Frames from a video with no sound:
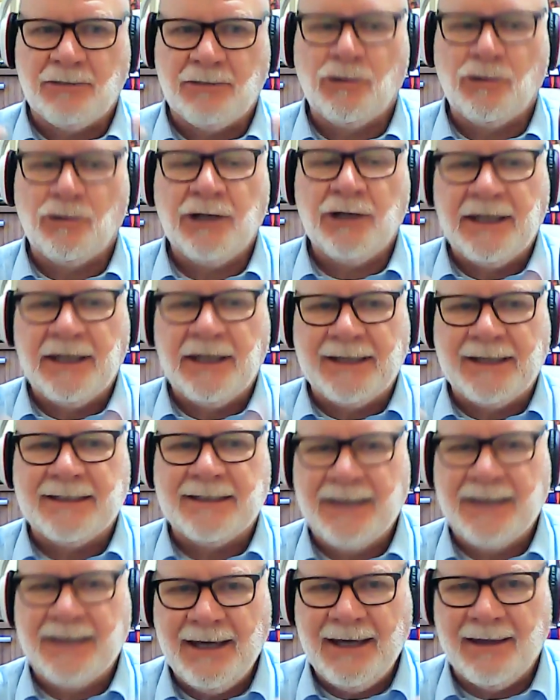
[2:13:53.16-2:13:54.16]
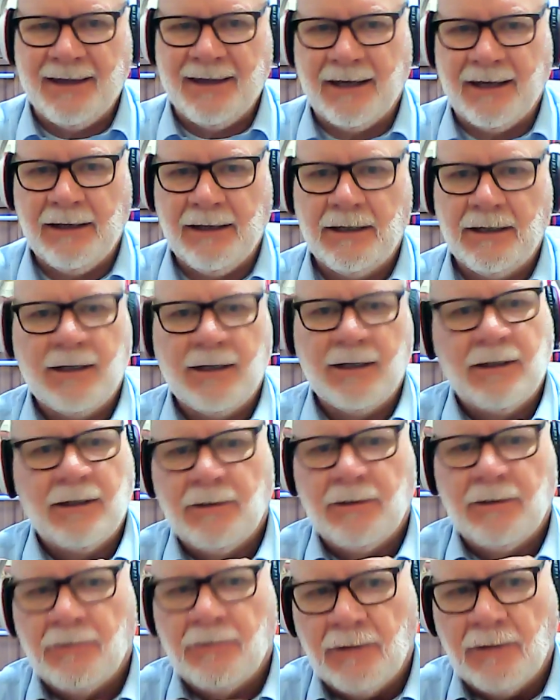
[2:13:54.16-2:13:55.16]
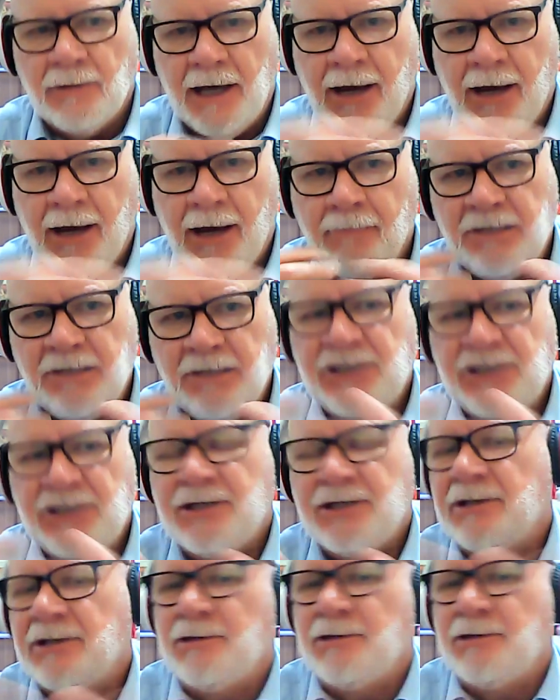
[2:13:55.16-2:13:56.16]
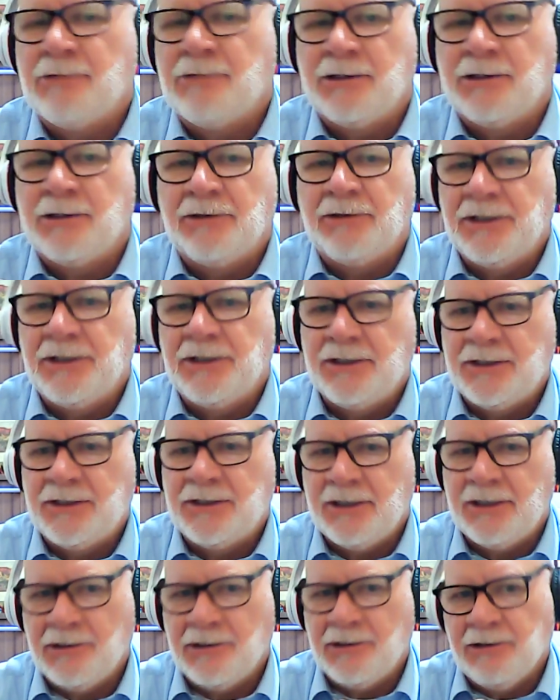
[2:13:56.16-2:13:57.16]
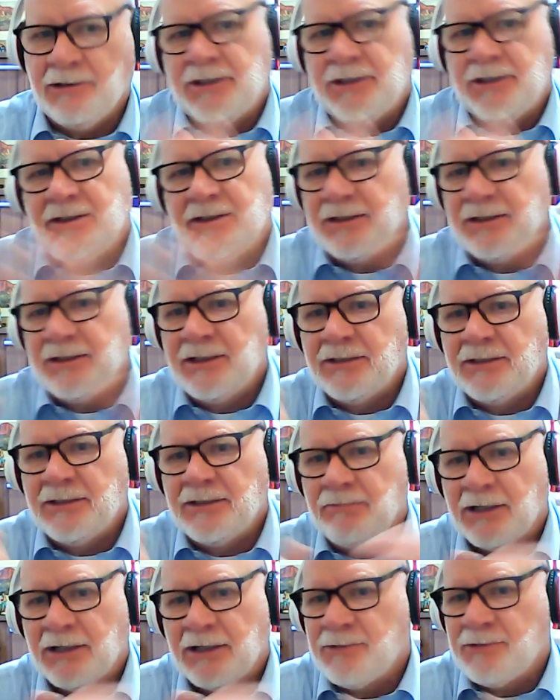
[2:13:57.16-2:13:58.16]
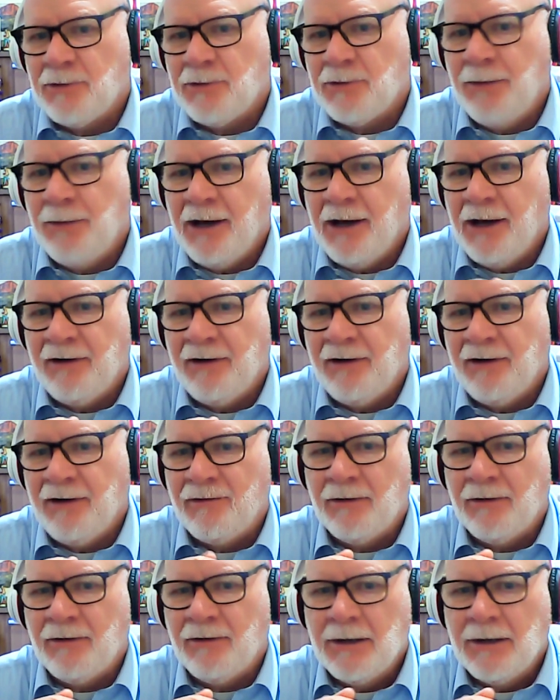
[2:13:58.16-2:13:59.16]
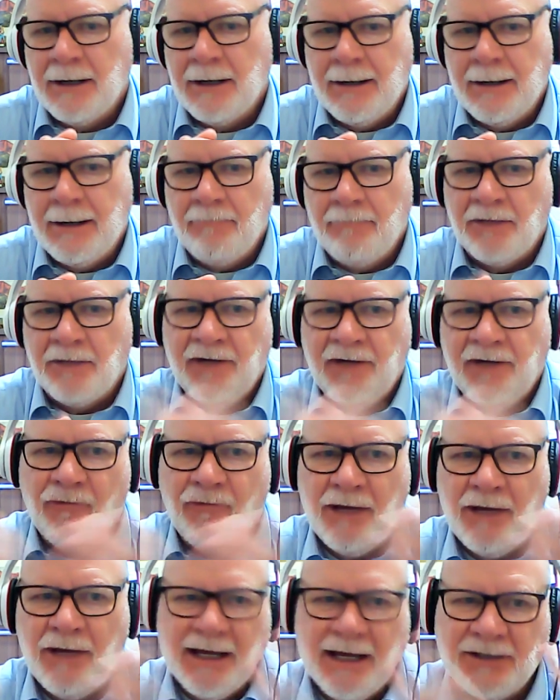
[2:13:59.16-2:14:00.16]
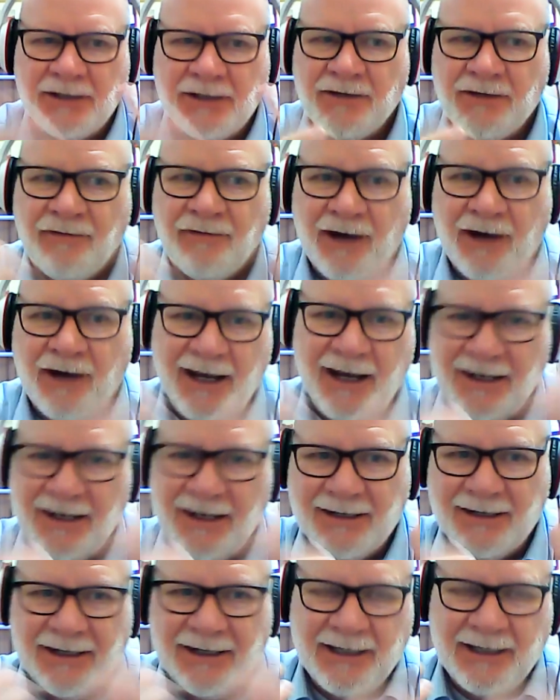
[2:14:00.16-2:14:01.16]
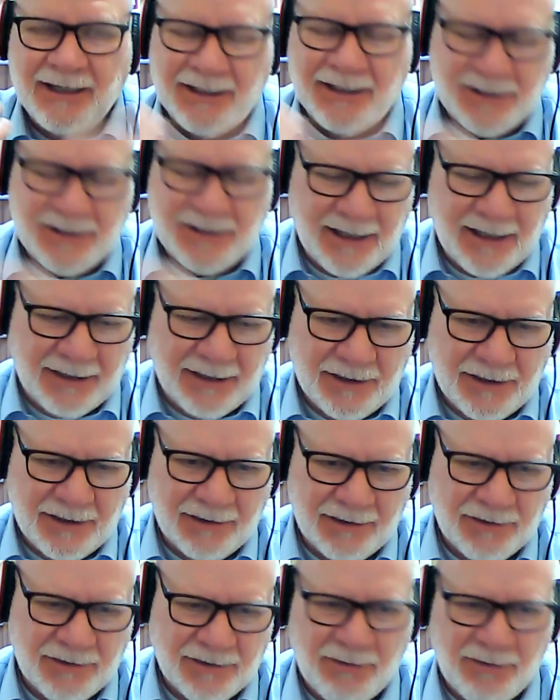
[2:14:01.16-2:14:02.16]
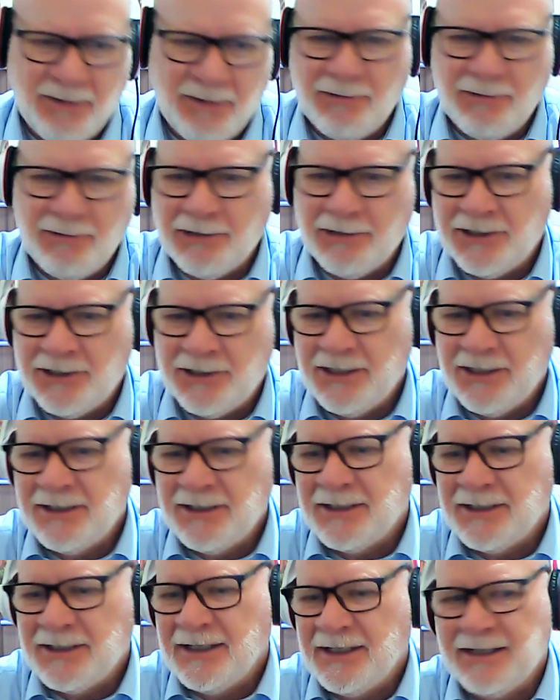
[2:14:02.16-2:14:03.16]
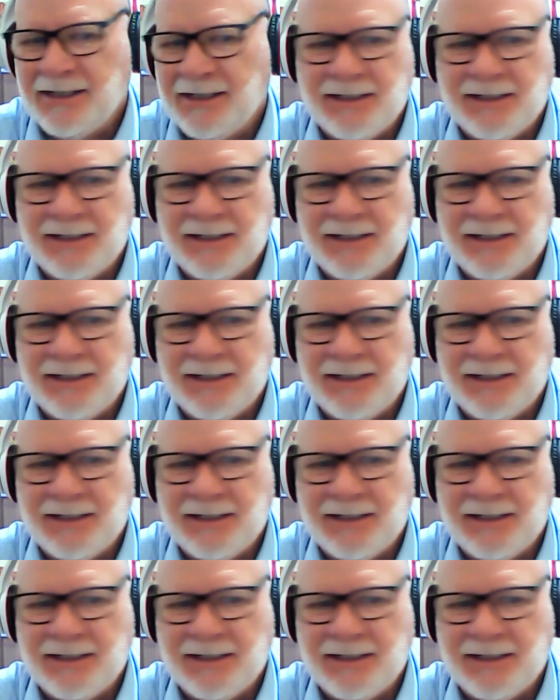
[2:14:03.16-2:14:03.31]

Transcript: working together, our mission in the world is increased, is much more powerful. But if we are divided against ourselves, remember what Jesus says,